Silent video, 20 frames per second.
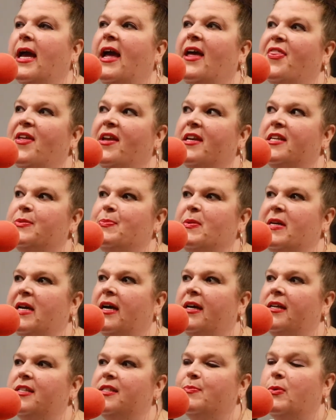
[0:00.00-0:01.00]
I think it's
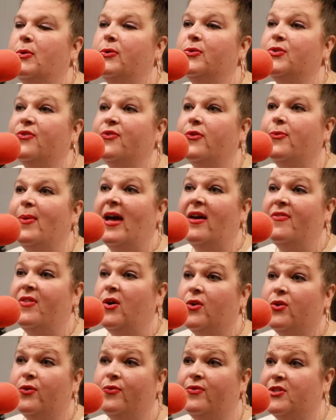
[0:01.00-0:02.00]
because most of them have the
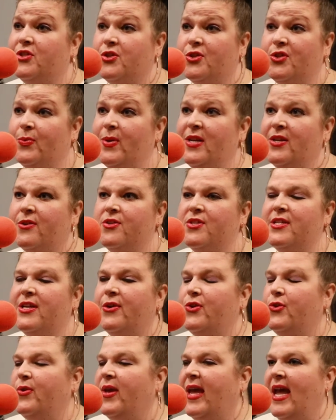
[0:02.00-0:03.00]
artificial sweeteners. Now
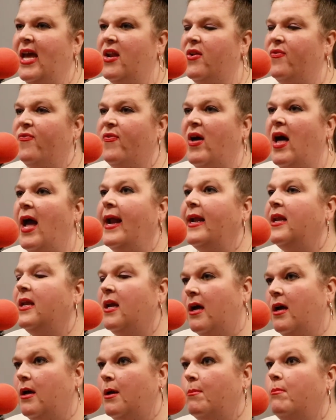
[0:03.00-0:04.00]
you can't find
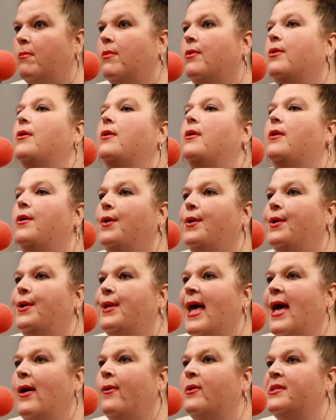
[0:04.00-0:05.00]
gum
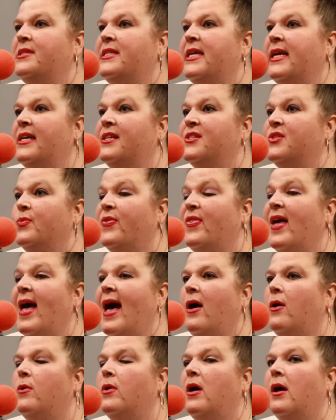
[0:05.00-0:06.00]
nowadays
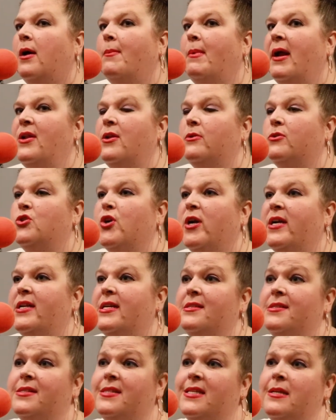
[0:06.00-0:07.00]
without. I know
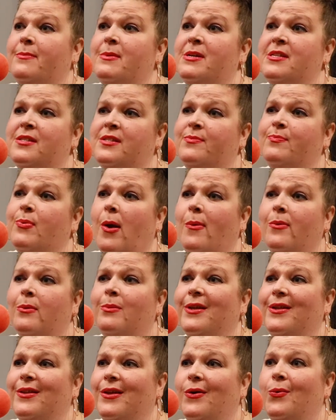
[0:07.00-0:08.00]
Trident Cinnamon's
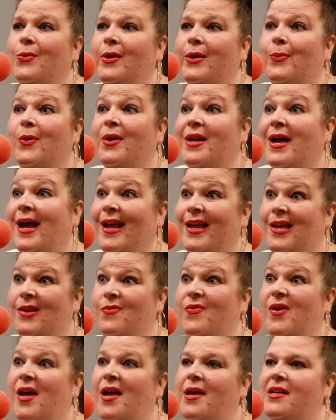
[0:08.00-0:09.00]
probably the only one I can
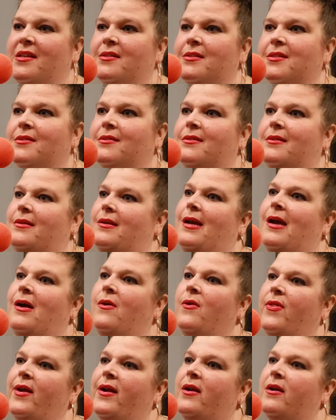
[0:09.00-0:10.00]
find
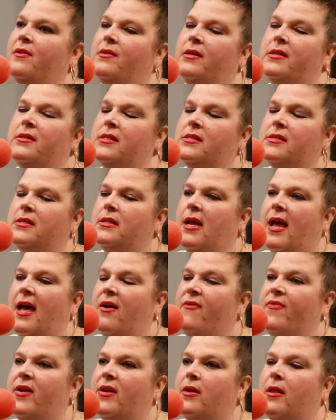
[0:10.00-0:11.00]
out there that doesn't
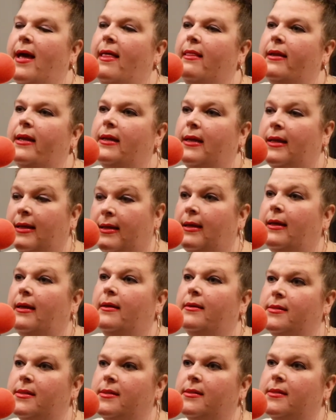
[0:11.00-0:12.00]
have phenylalanine in it.